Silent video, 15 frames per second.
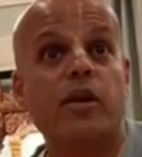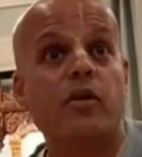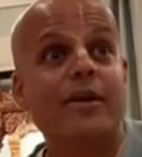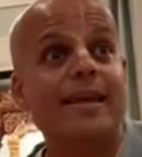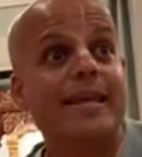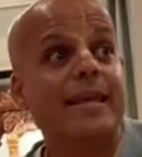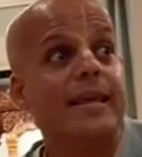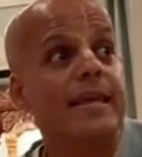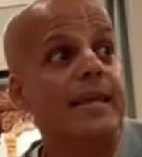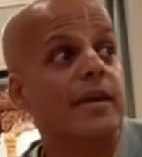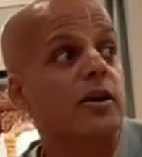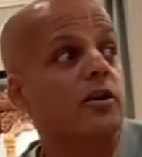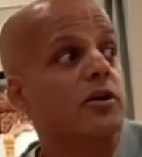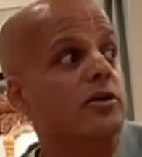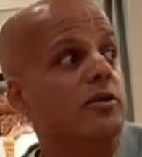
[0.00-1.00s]
Very
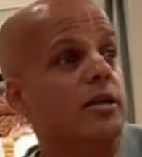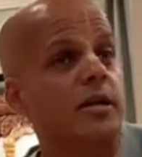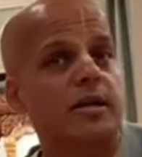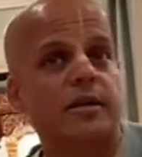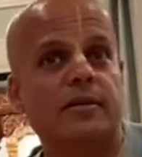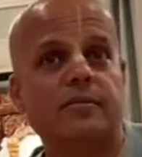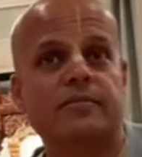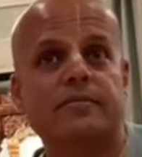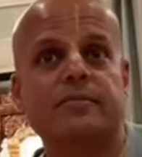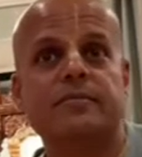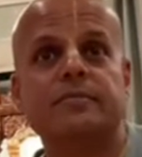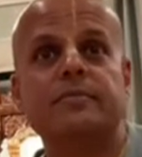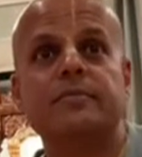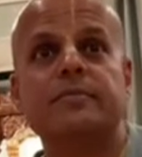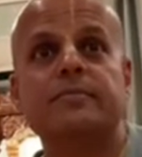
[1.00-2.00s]
eager to hear.
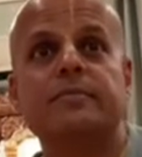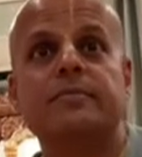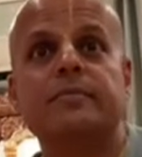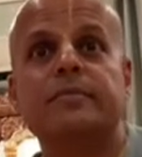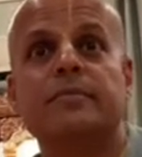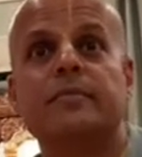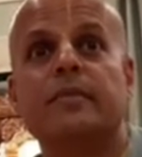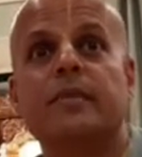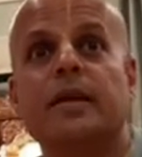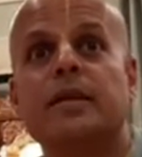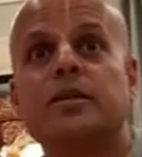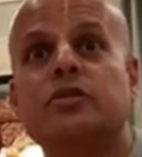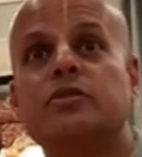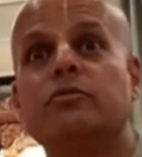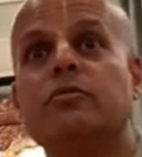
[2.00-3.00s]

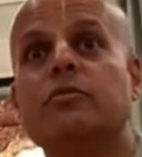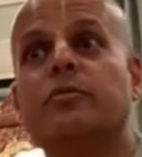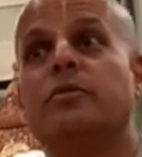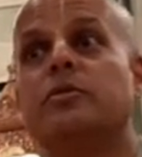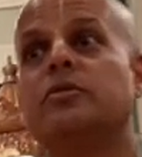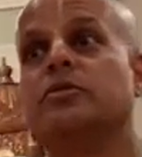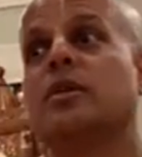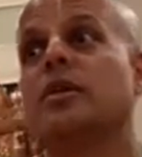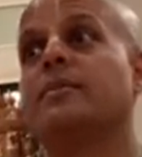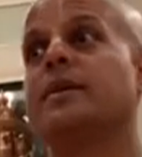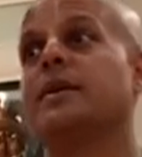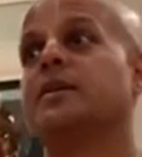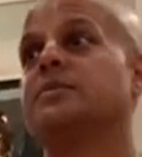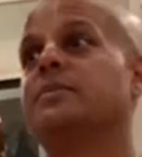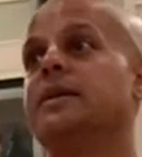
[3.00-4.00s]
And Sri Rupa Goswami
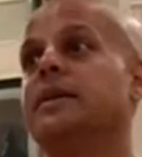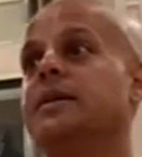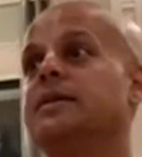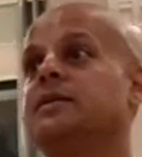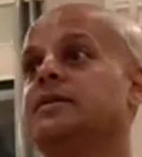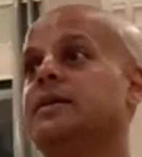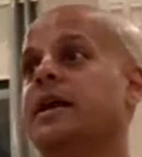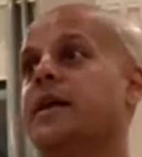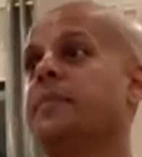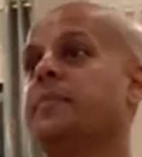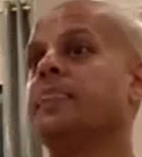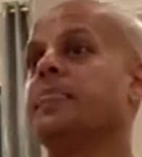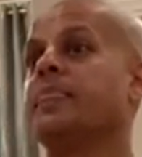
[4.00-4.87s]
explains that